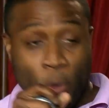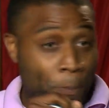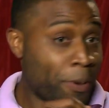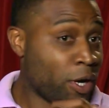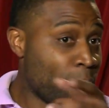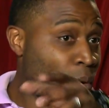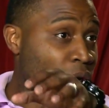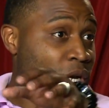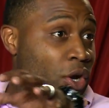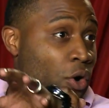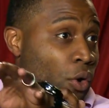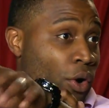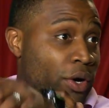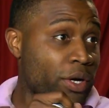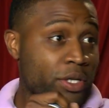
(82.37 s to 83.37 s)
you put them on the
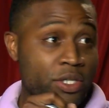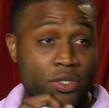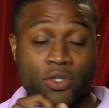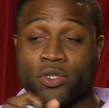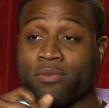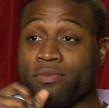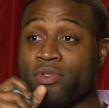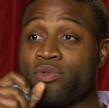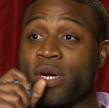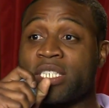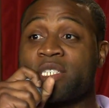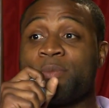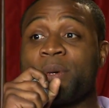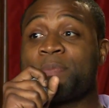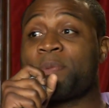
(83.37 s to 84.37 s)
corner and you
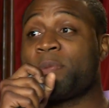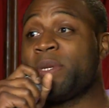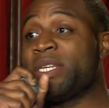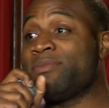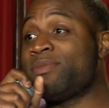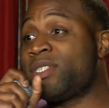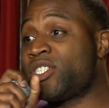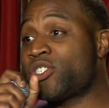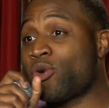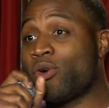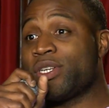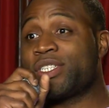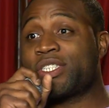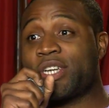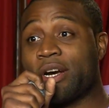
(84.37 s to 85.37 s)
dress them up in them
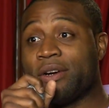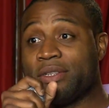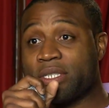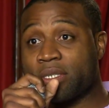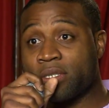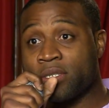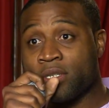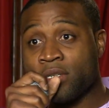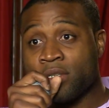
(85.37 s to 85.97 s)
short skirts